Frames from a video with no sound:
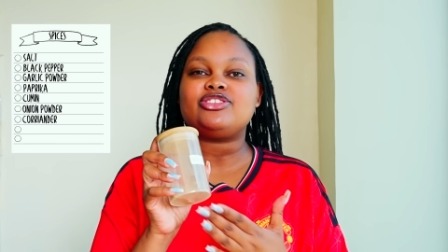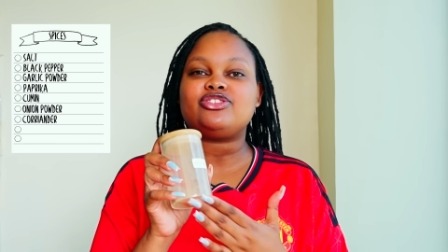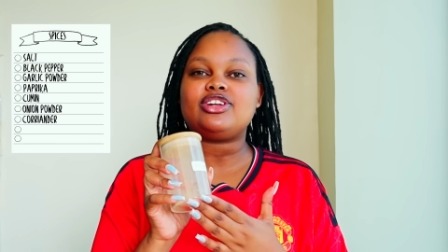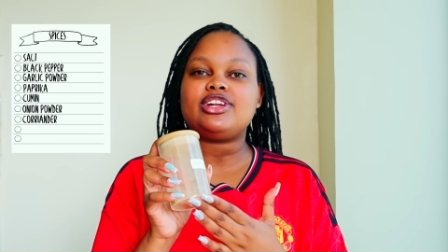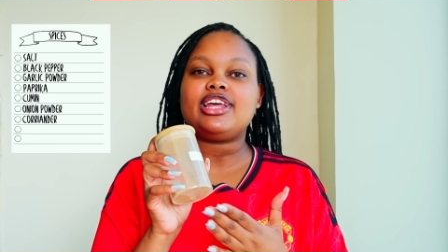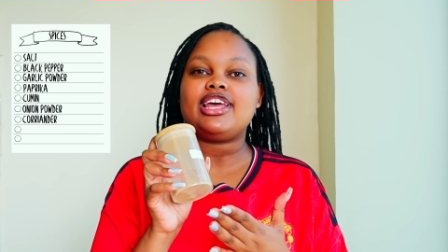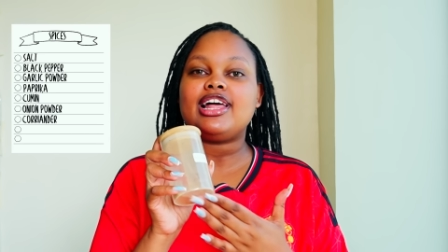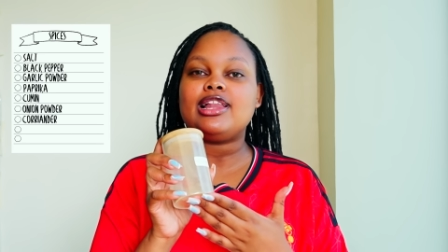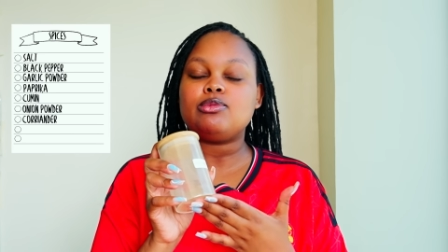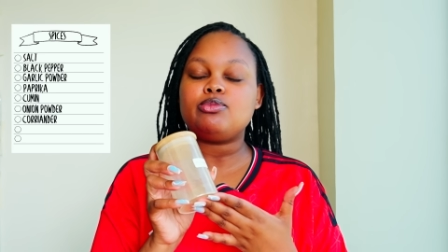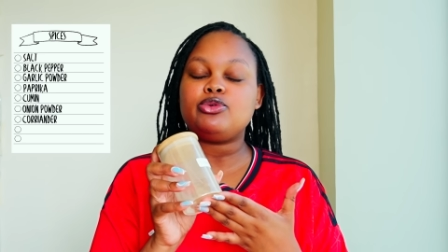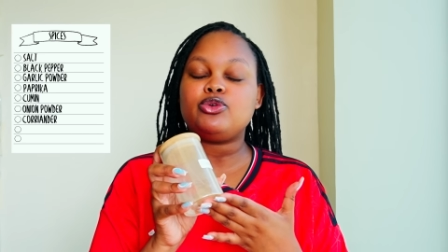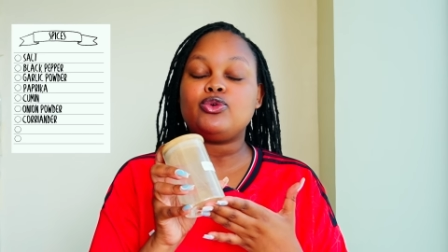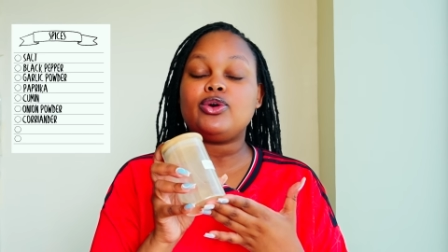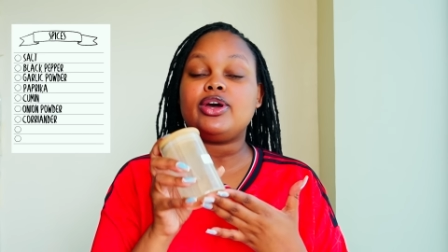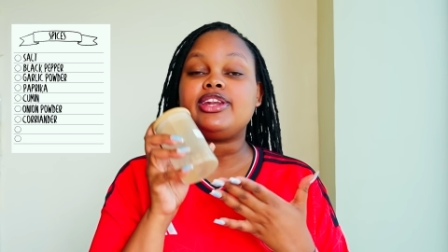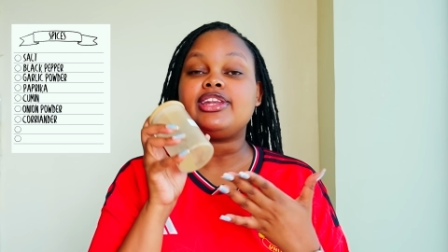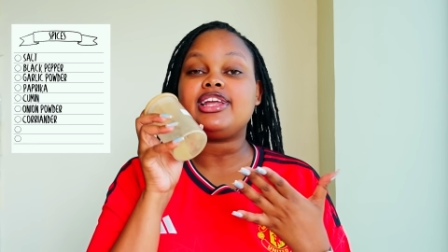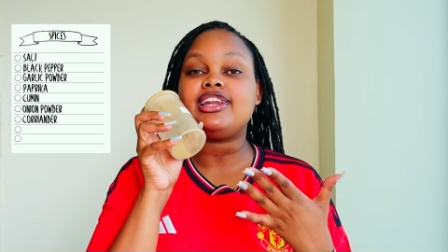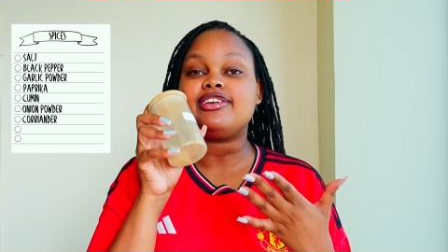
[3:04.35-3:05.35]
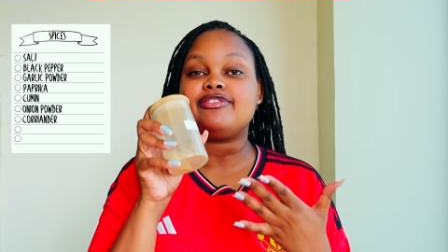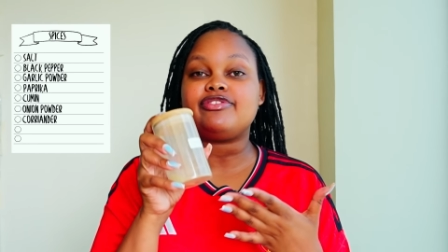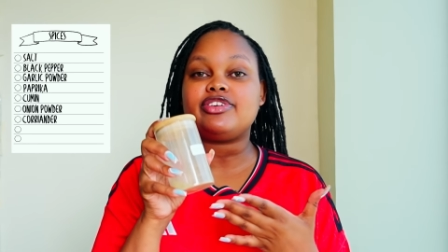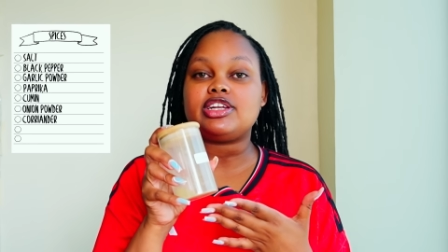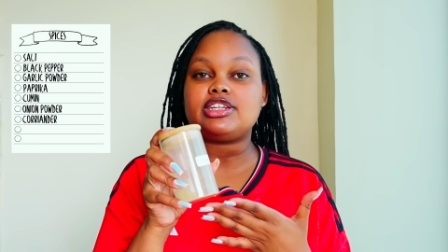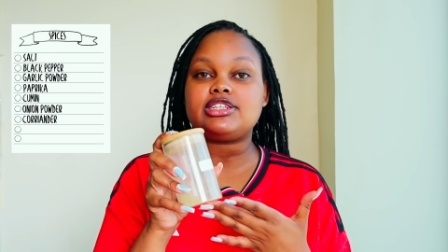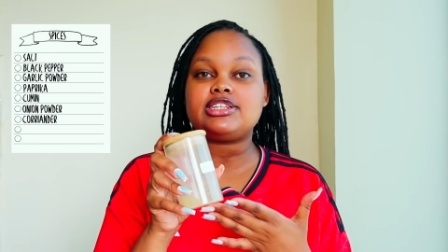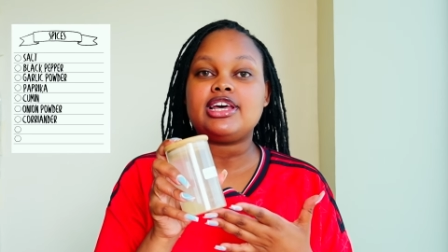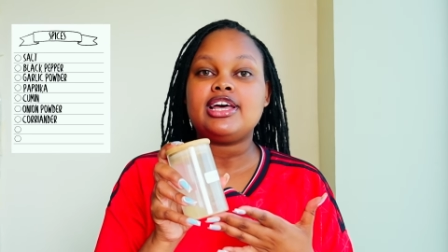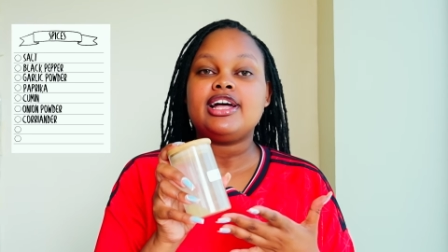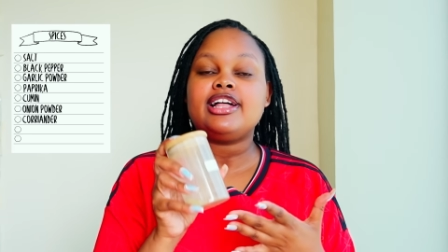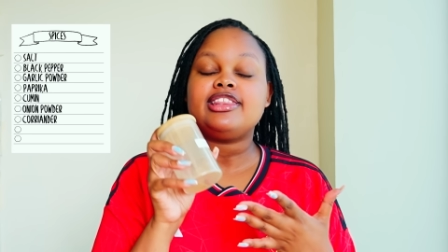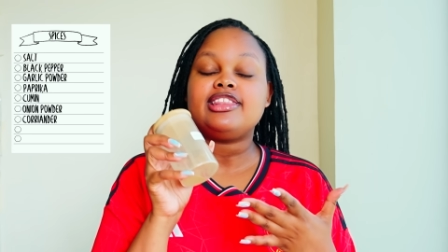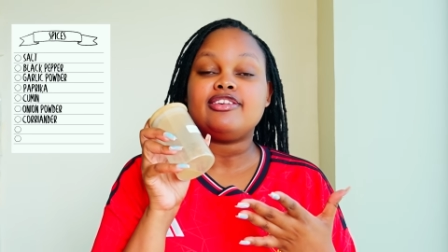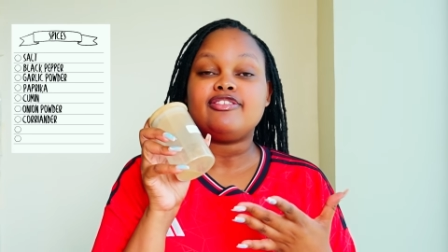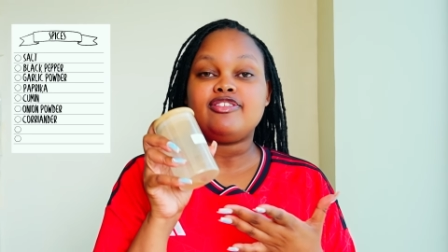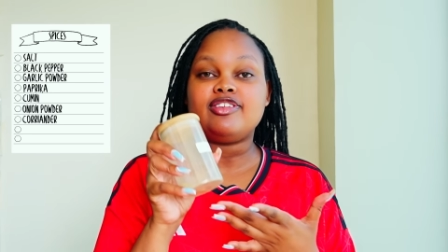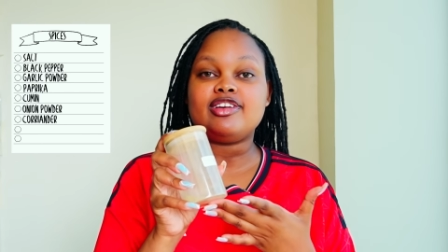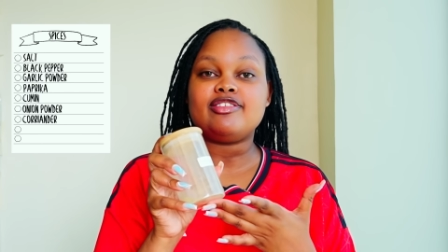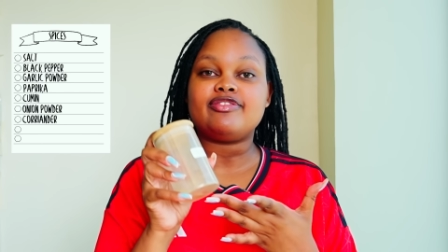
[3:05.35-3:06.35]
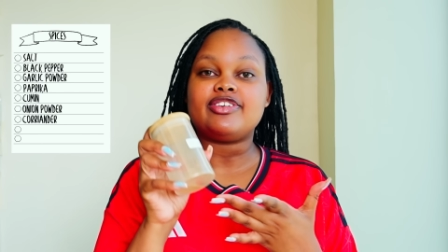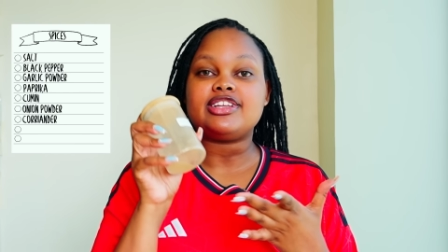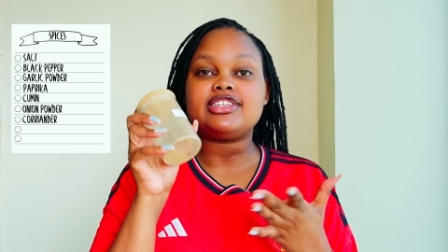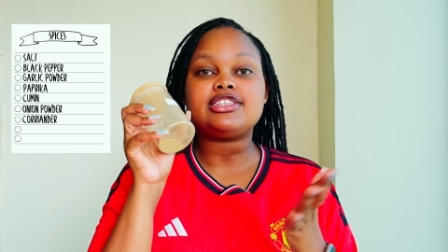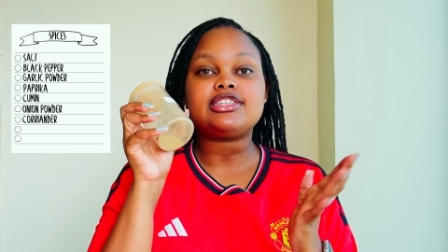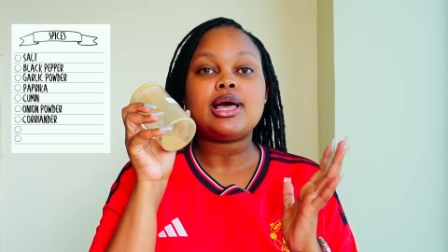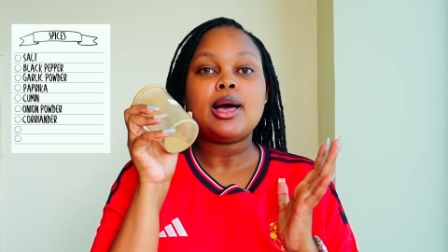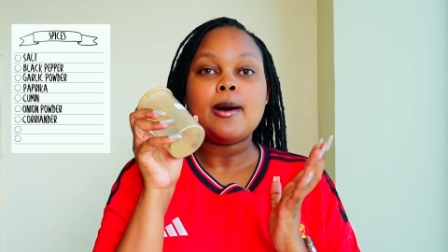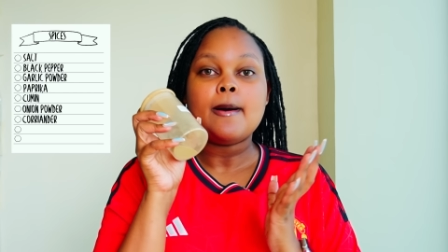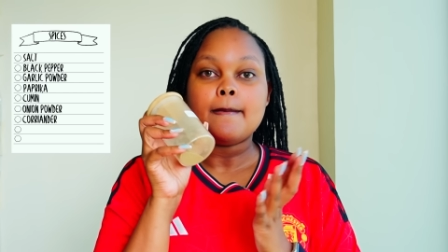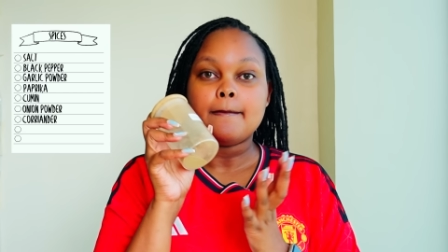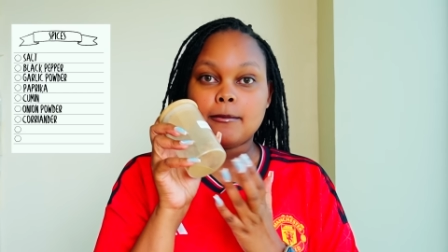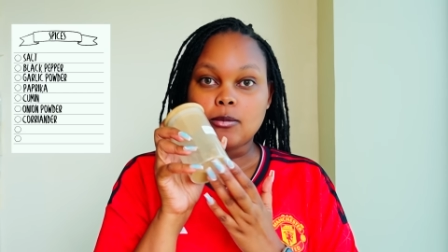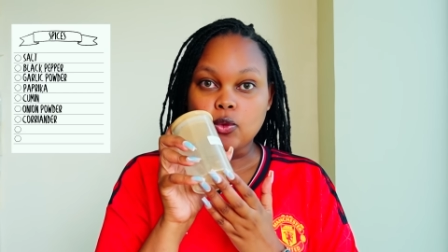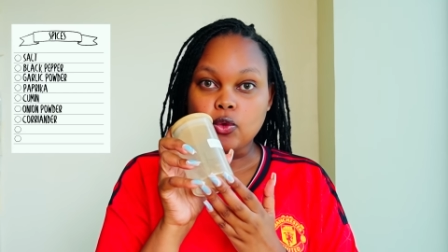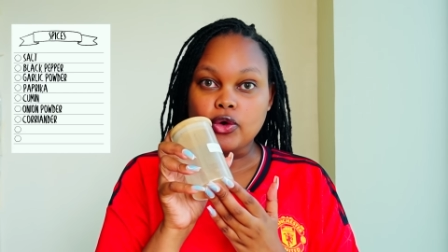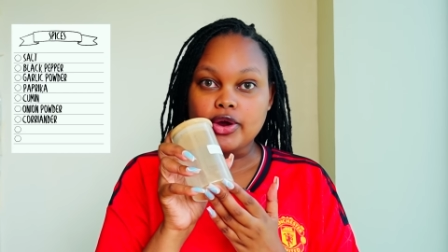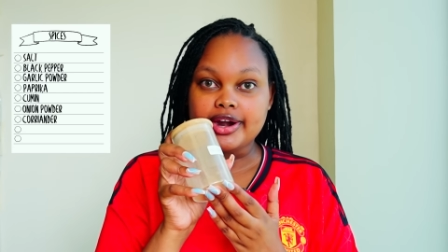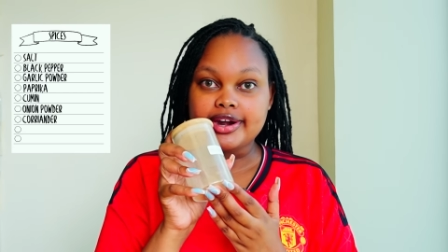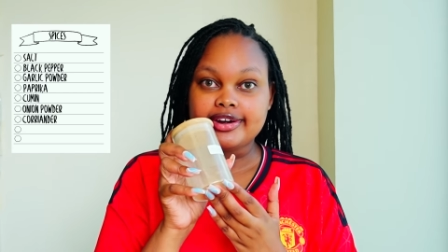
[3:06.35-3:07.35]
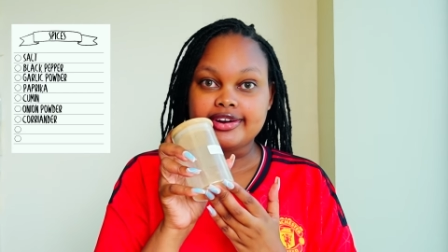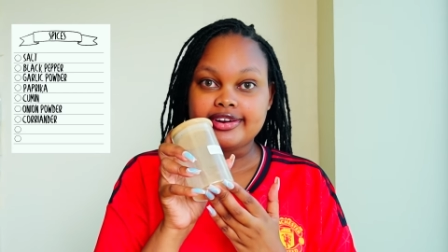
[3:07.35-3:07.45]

really help you and elevate the flavors more.